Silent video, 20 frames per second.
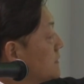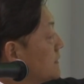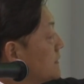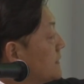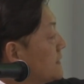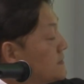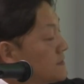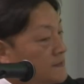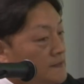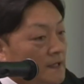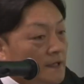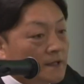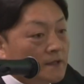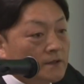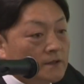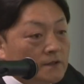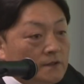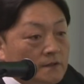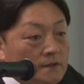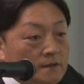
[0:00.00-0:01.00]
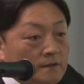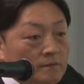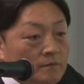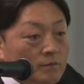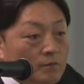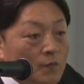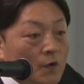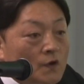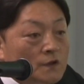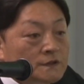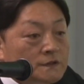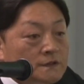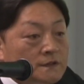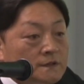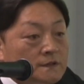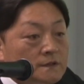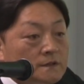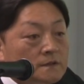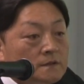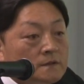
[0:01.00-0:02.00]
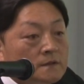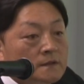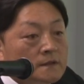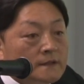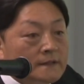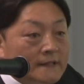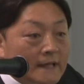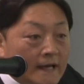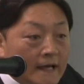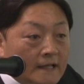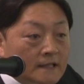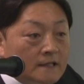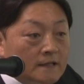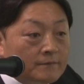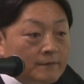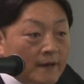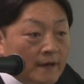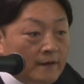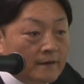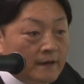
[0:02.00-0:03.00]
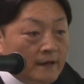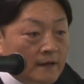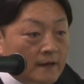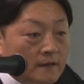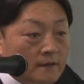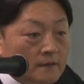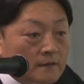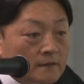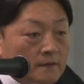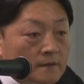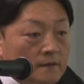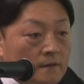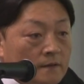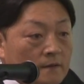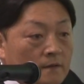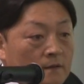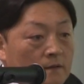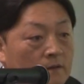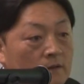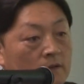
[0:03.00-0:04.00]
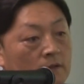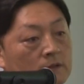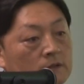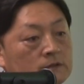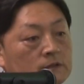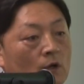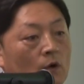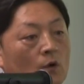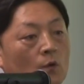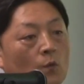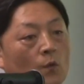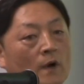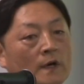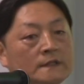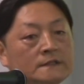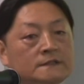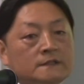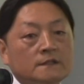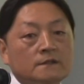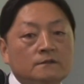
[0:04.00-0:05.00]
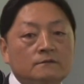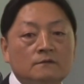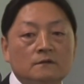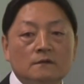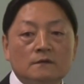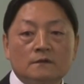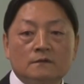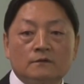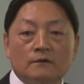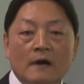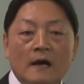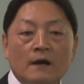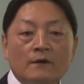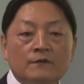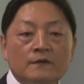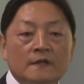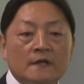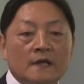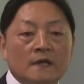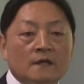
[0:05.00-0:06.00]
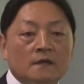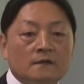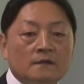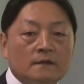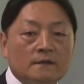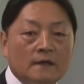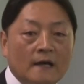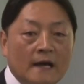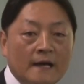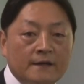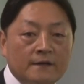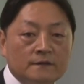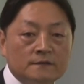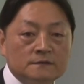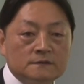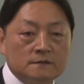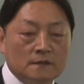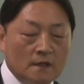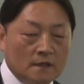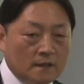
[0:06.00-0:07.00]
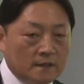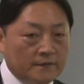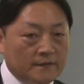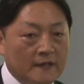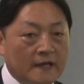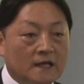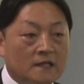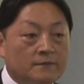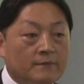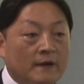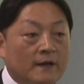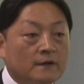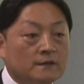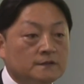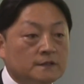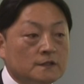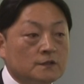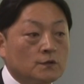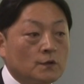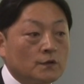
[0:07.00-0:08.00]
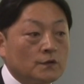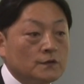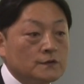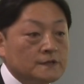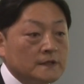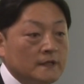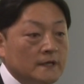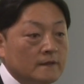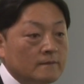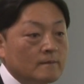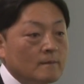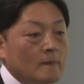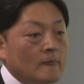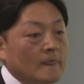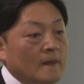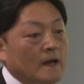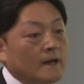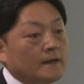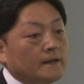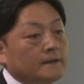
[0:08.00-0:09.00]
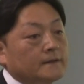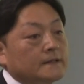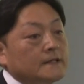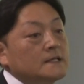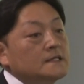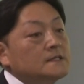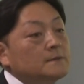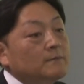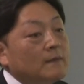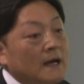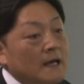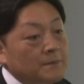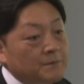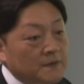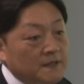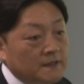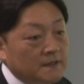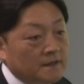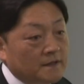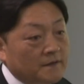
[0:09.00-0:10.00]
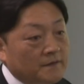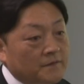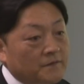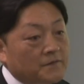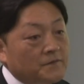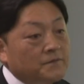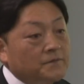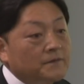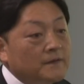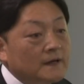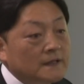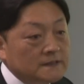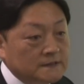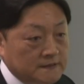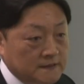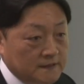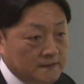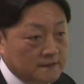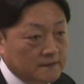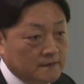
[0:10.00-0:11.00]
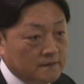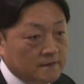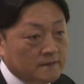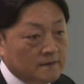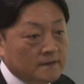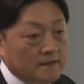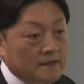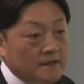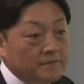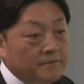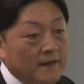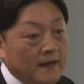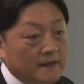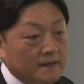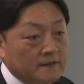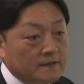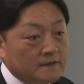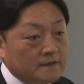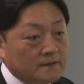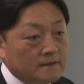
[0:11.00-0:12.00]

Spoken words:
this is a most negative area. So once the grounding ions, negative ions introducing it, this might be the first effect,